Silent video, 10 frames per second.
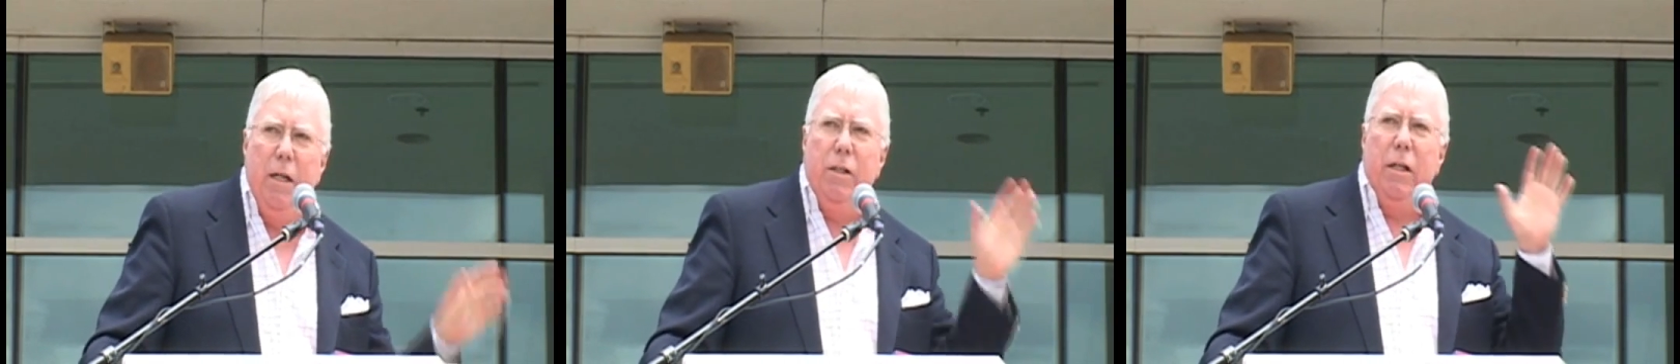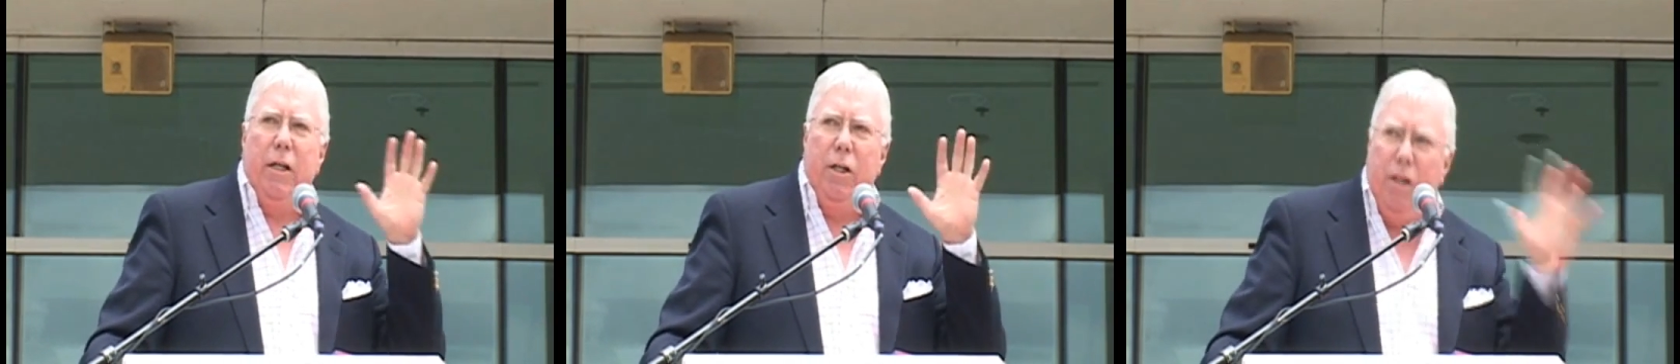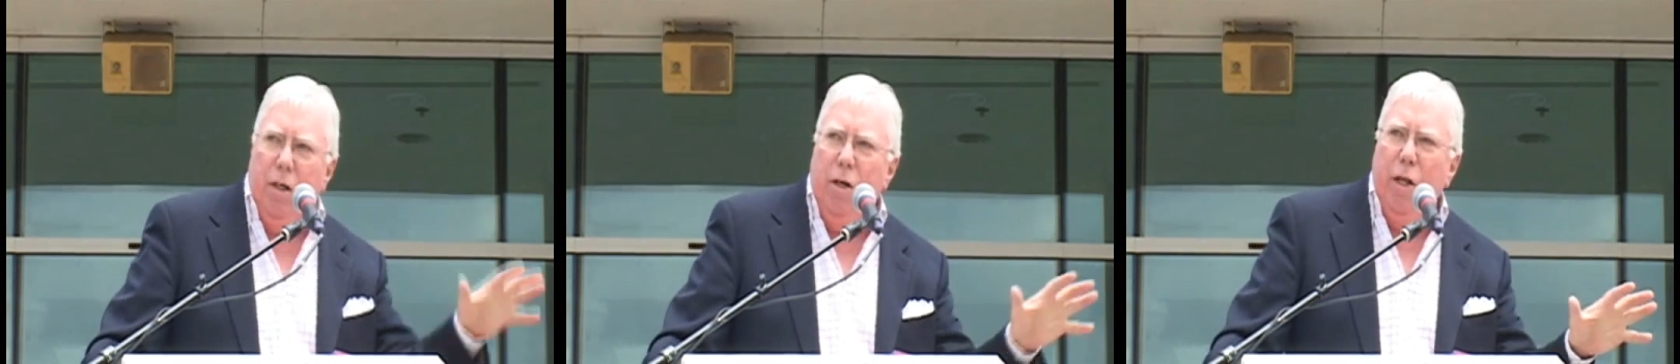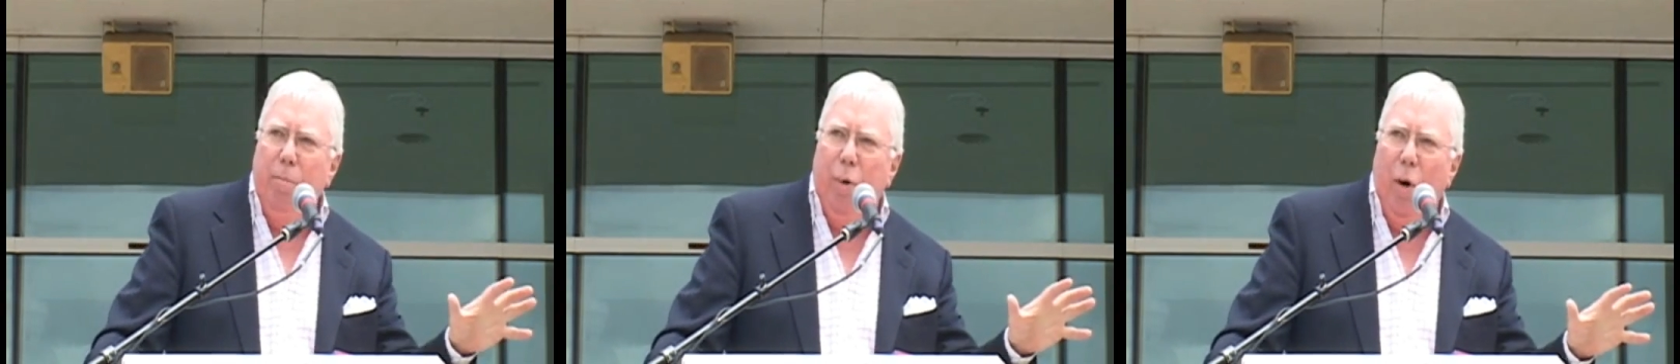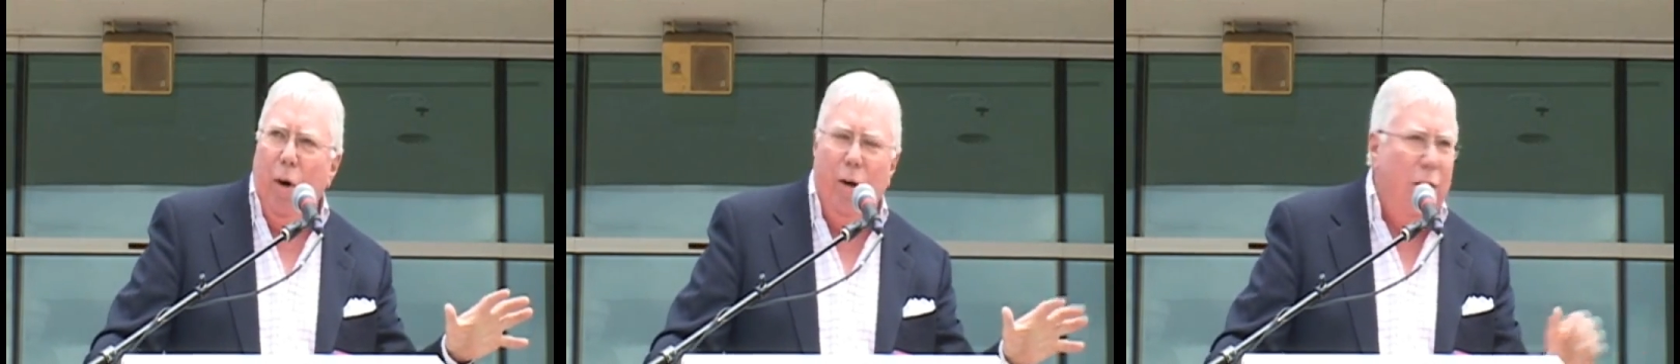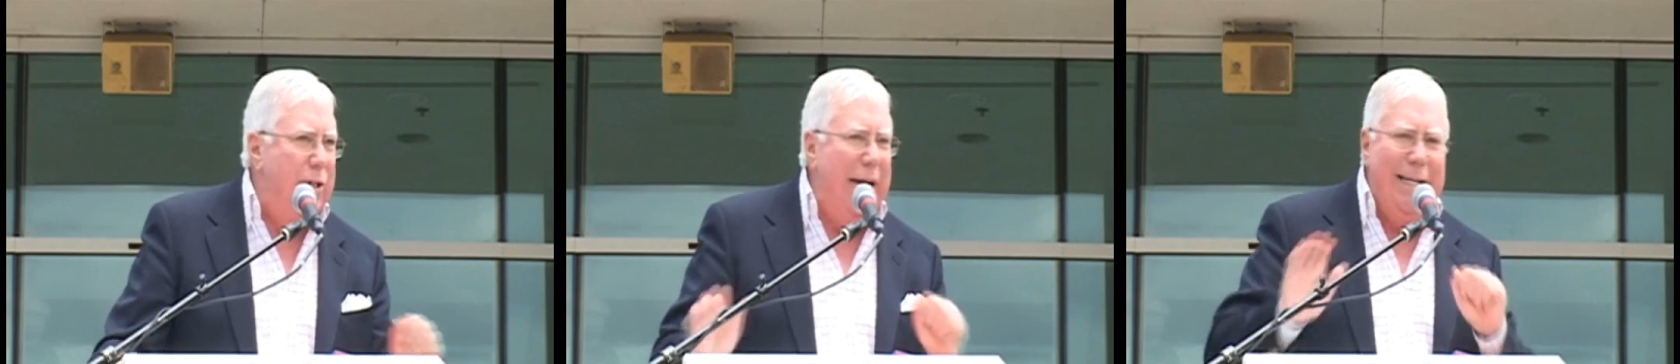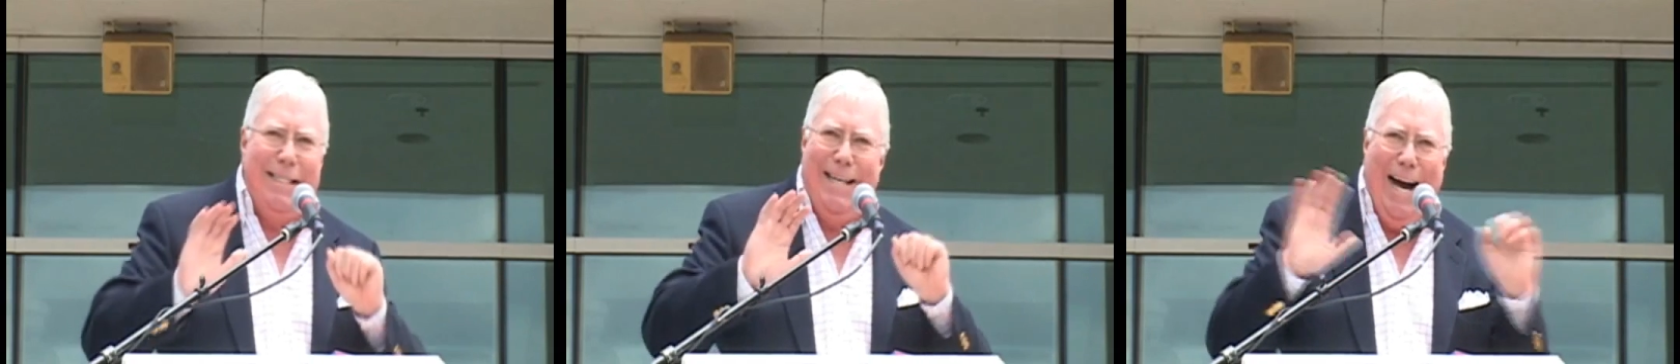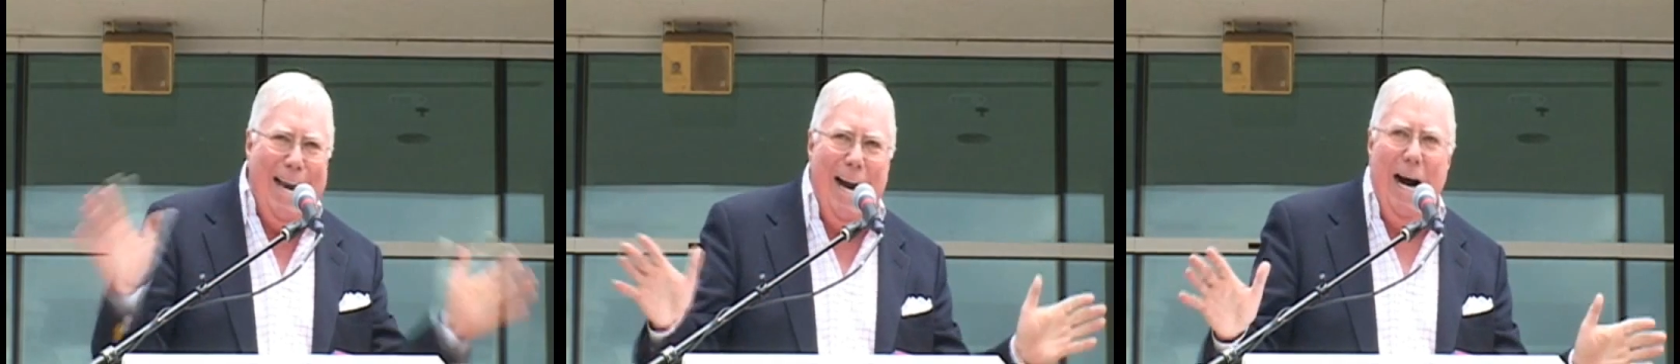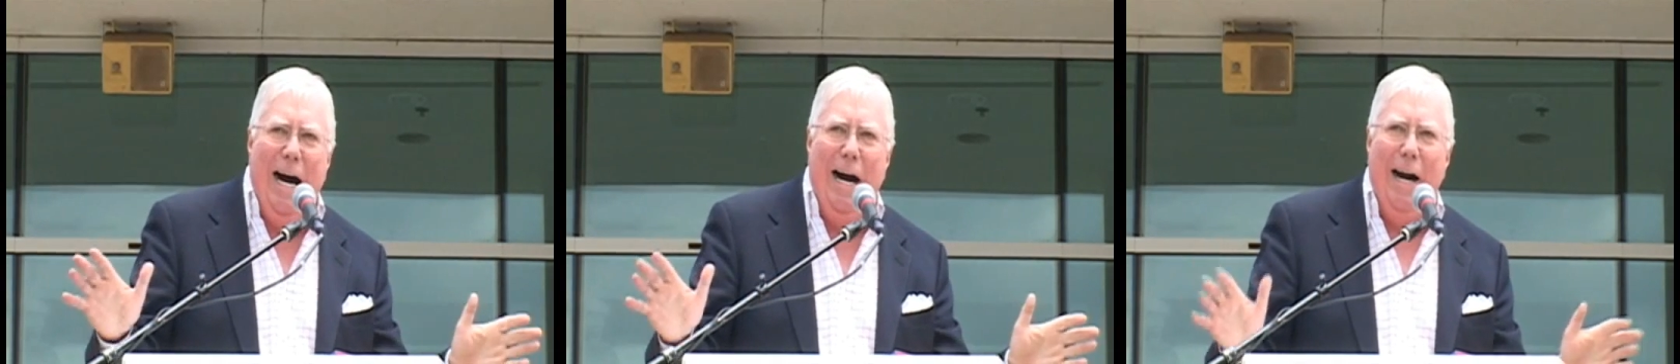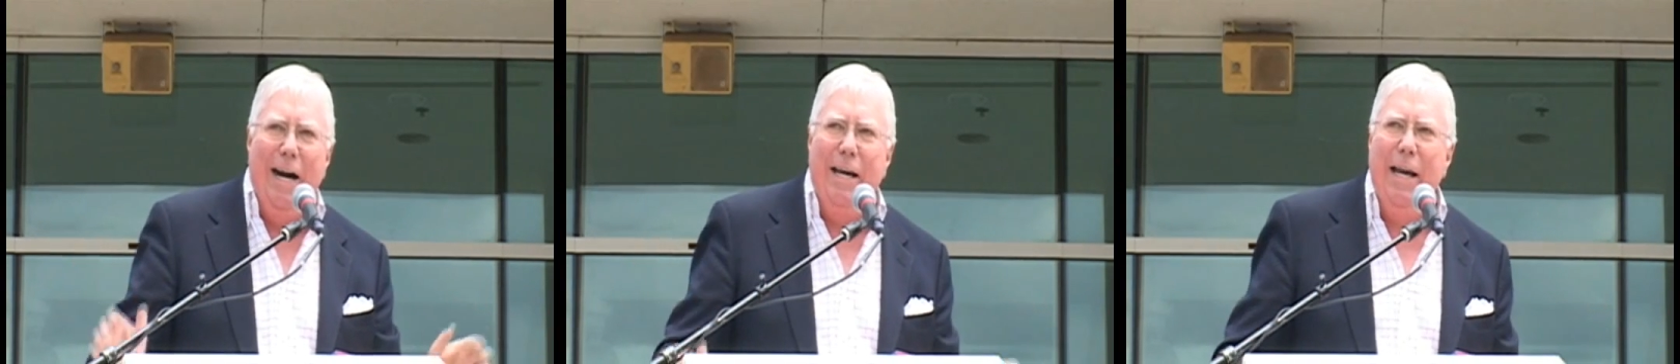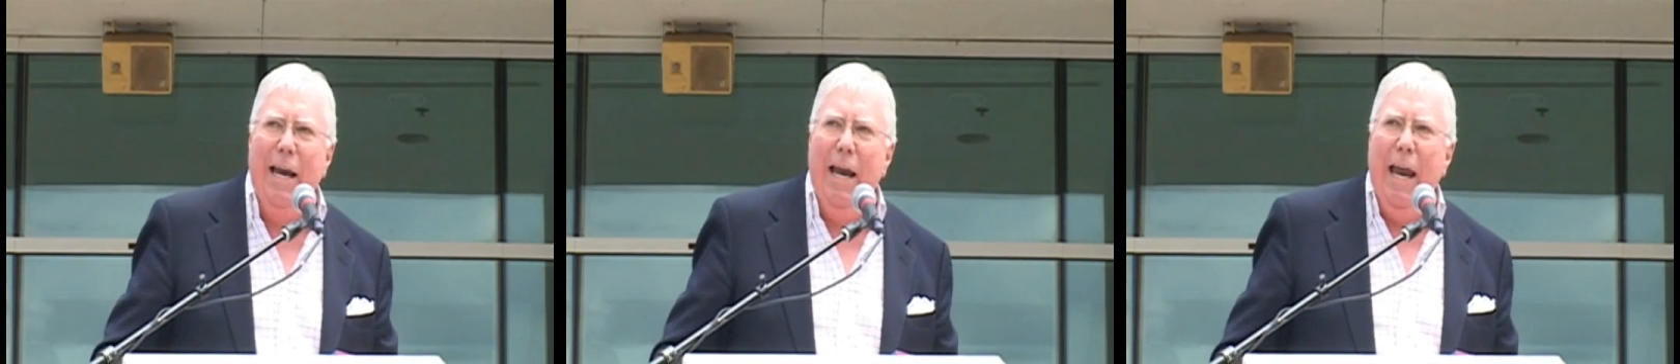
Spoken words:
secure the borders, it's not hard,